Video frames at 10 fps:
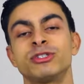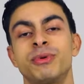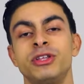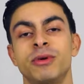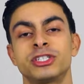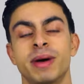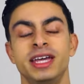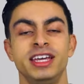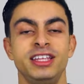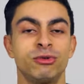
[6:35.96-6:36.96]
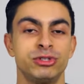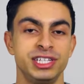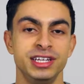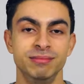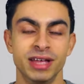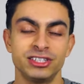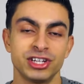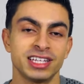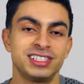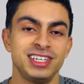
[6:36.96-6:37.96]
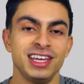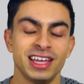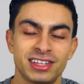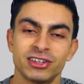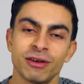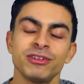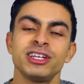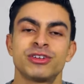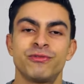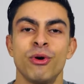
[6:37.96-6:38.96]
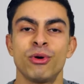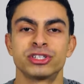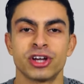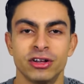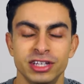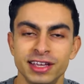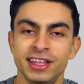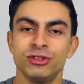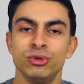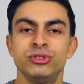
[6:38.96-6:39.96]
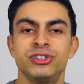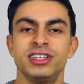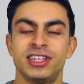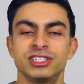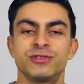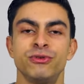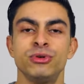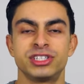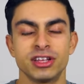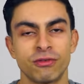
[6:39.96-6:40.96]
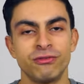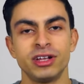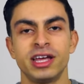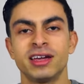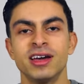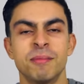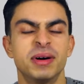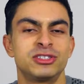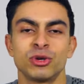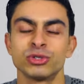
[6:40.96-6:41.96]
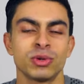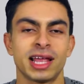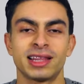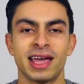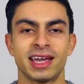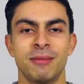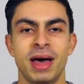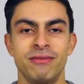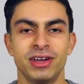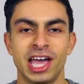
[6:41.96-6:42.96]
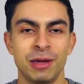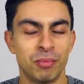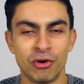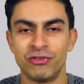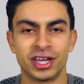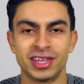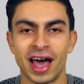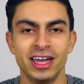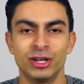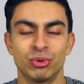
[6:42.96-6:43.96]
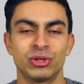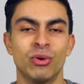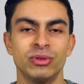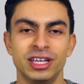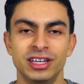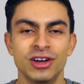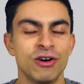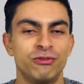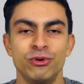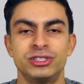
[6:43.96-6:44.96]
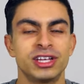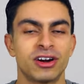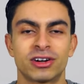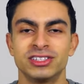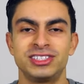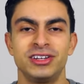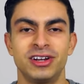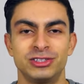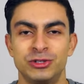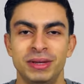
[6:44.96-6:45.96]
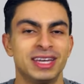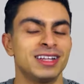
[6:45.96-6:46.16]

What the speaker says: was pretty much my eating routine. As you can see, there definitely is a focus on eating nutrient-dense foods that are filling, but it's also not like I'm having a perfect diet with only foods that are considered to be